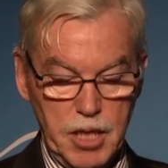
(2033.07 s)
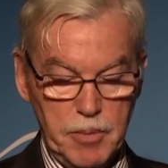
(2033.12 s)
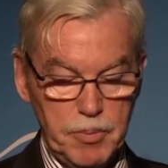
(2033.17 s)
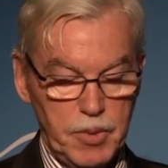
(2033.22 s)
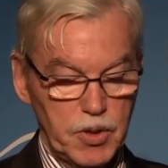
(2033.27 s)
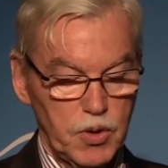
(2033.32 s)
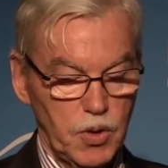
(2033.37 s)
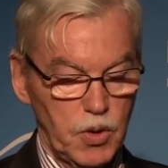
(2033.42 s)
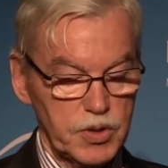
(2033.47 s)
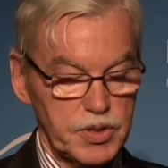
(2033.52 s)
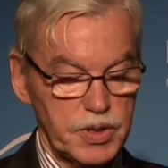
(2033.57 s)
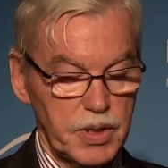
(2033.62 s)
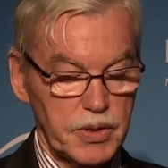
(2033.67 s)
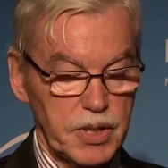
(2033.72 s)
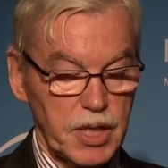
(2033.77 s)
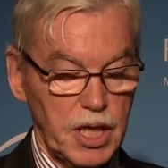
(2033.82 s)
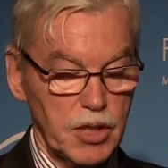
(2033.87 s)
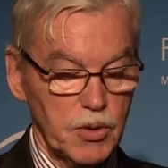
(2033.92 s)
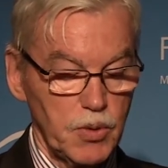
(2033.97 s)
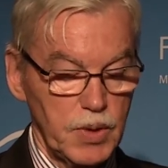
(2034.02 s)
because
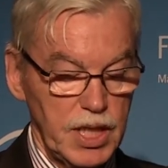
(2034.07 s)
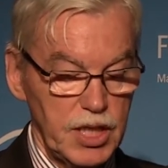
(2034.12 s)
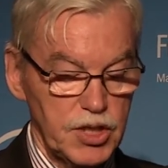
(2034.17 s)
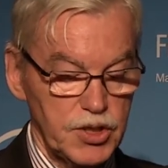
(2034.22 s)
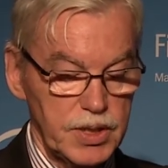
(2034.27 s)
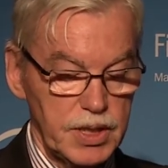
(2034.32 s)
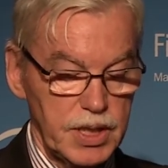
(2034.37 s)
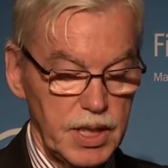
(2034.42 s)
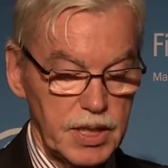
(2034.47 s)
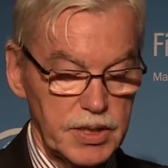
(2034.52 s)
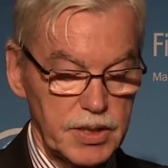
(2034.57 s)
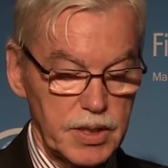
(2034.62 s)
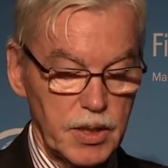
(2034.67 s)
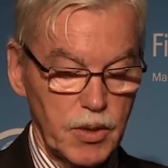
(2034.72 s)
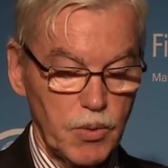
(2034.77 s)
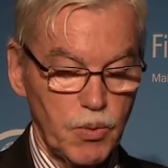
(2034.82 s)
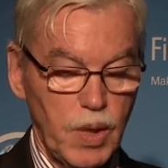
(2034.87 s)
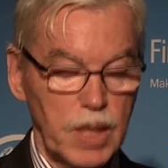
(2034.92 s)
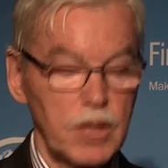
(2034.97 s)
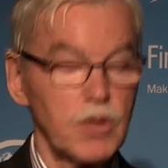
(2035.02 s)
the regulation is a
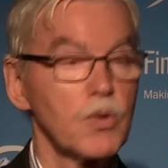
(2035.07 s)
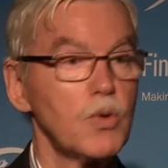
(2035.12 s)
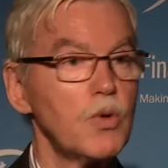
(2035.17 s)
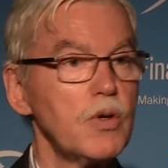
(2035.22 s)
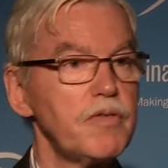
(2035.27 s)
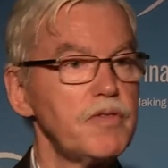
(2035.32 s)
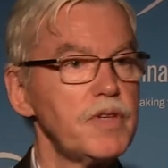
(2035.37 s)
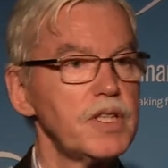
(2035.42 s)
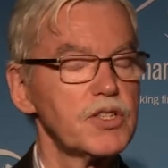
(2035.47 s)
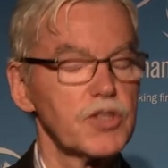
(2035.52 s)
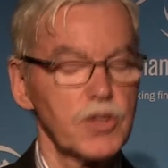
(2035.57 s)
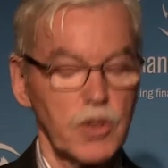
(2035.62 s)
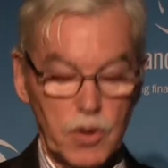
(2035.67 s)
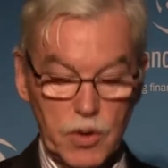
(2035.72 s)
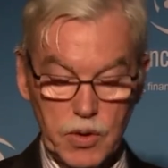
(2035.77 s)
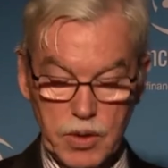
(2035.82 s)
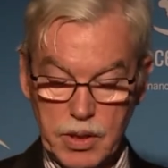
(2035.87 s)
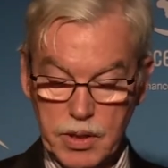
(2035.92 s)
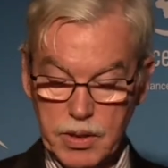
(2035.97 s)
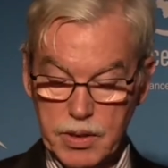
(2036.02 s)

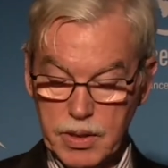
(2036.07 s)
one-rule-fits-all